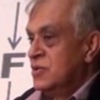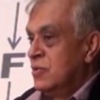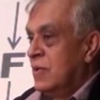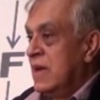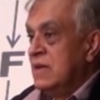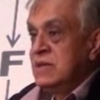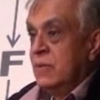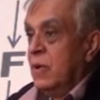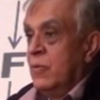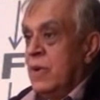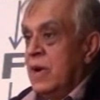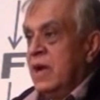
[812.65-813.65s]
So I say,
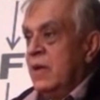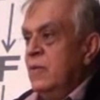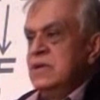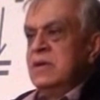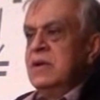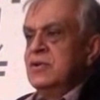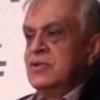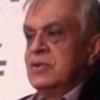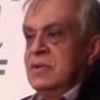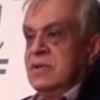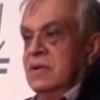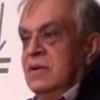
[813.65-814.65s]
well, why are we sinners?
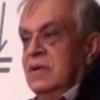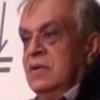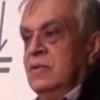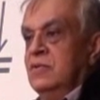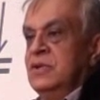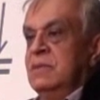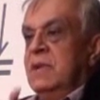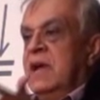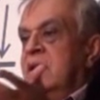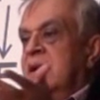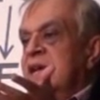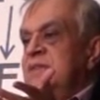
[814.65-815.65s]
You seem
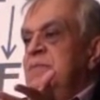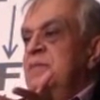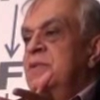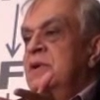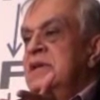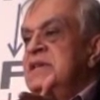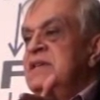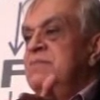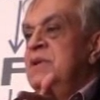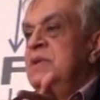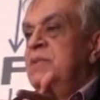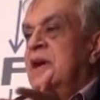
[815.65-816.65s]
like nice people,
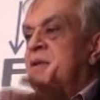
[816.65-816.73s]
decent people.